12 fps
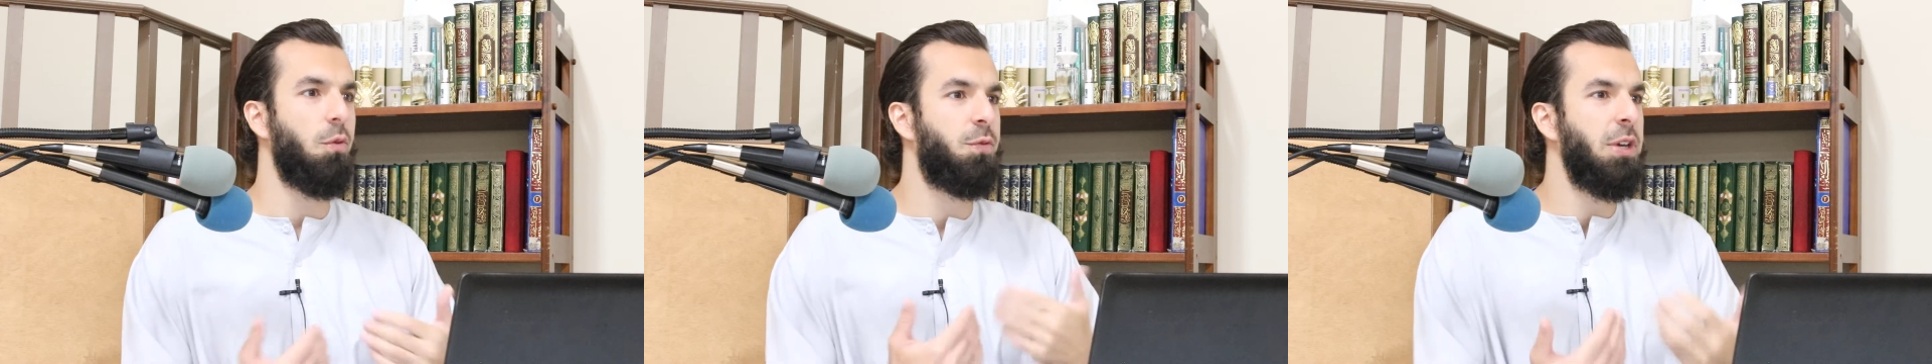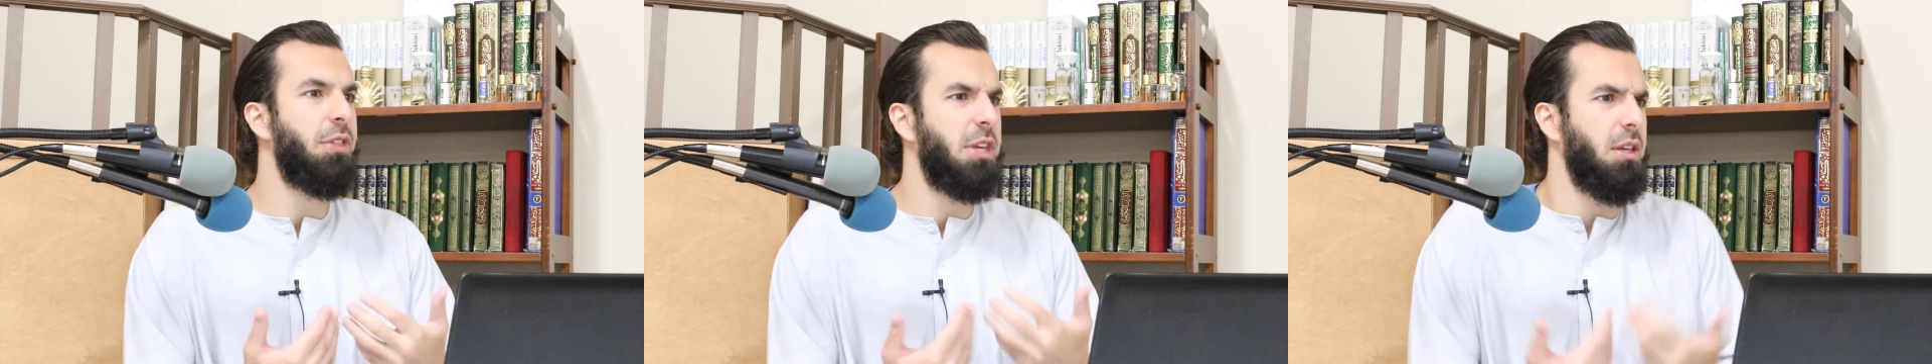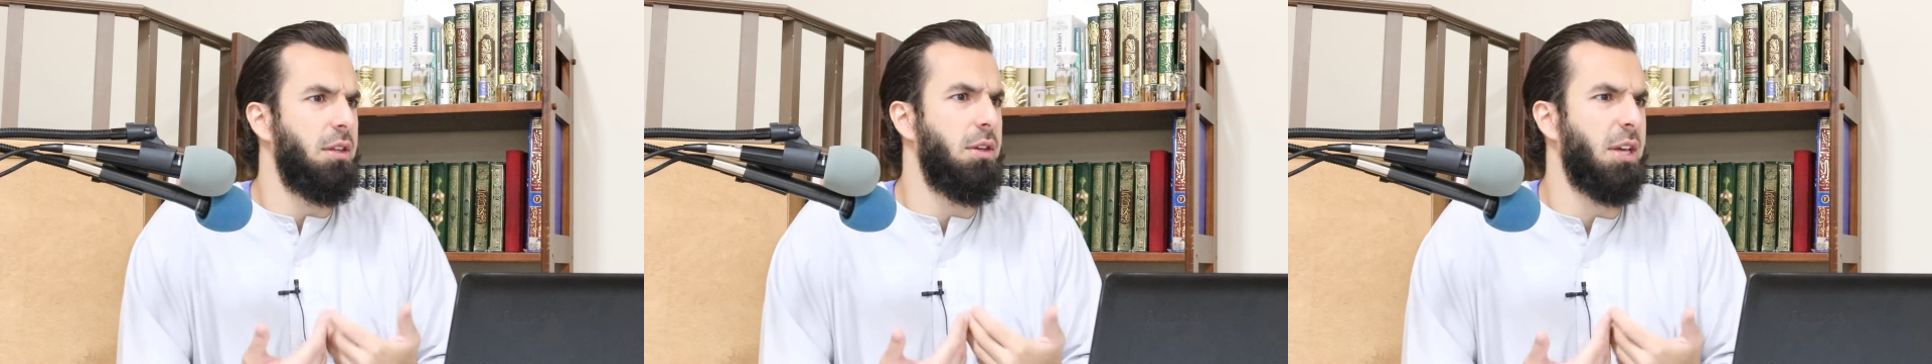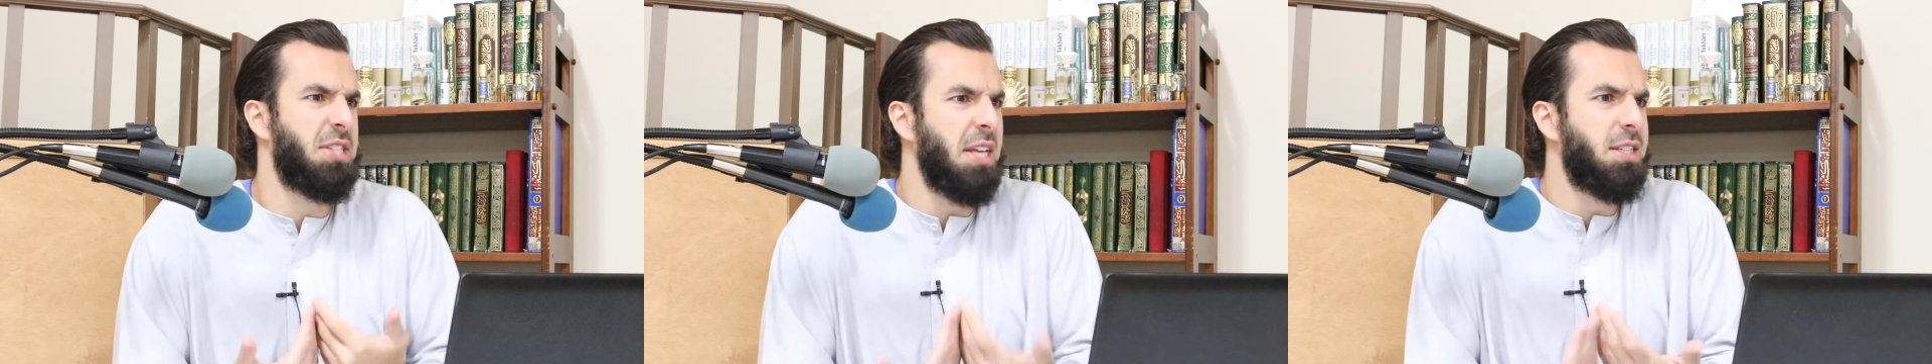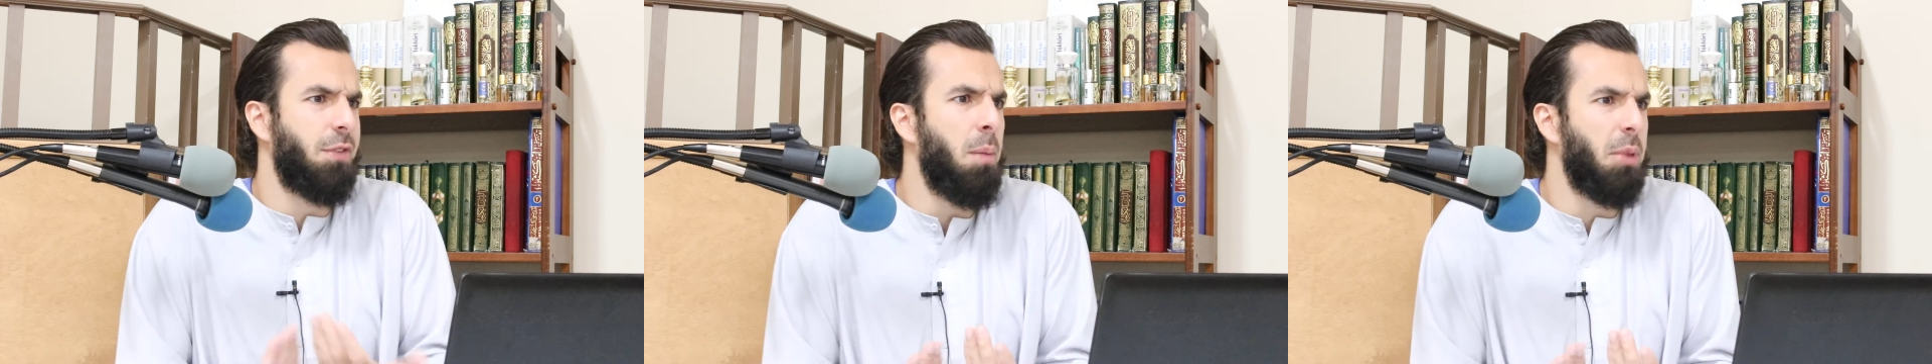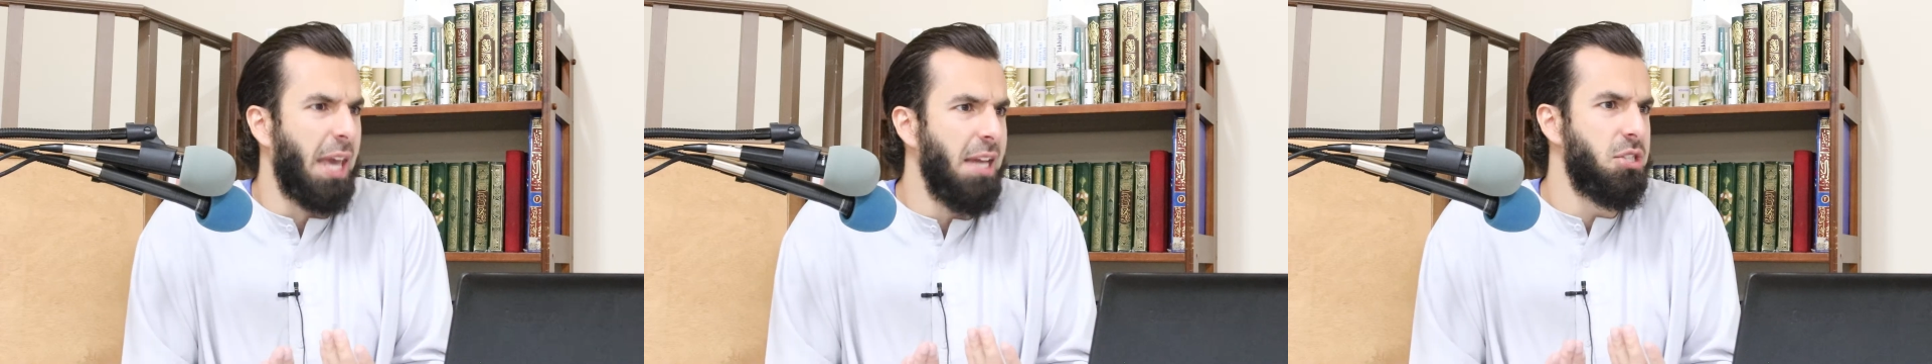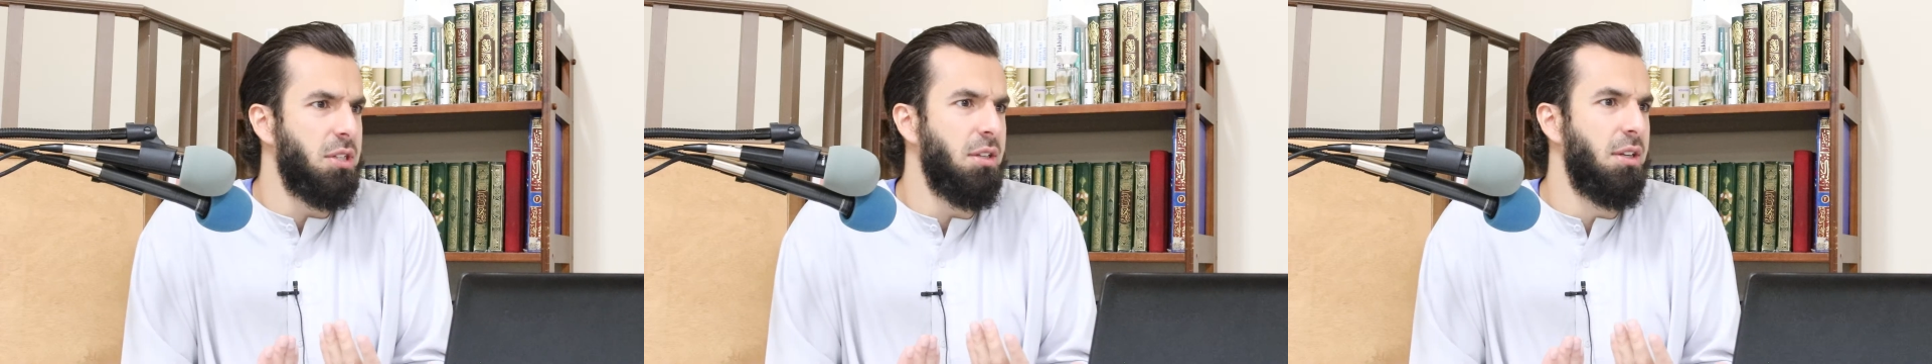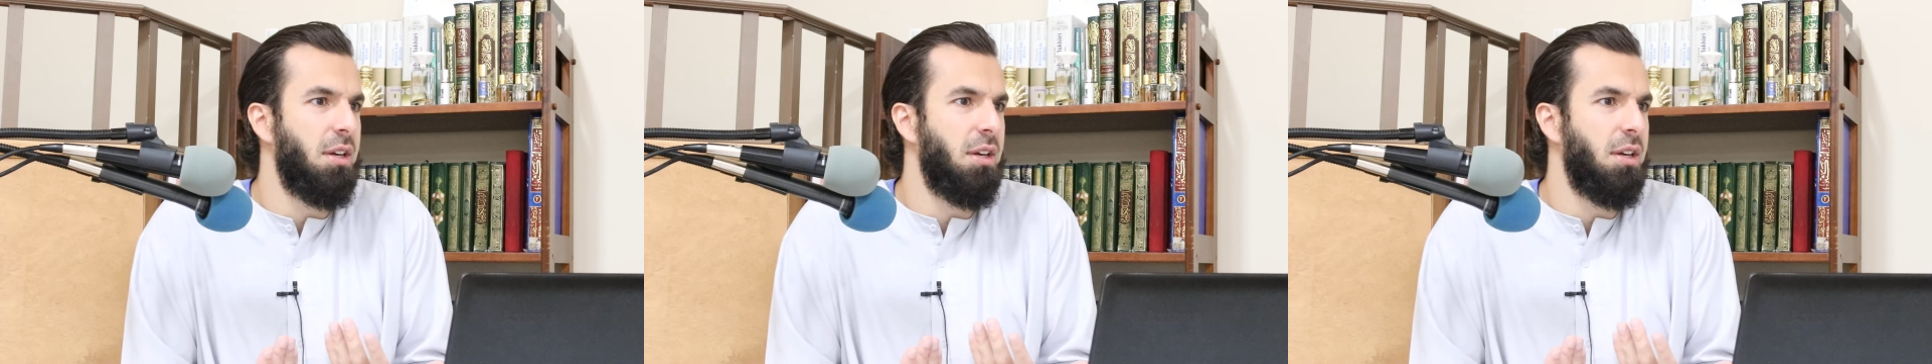feel a sense of obligation?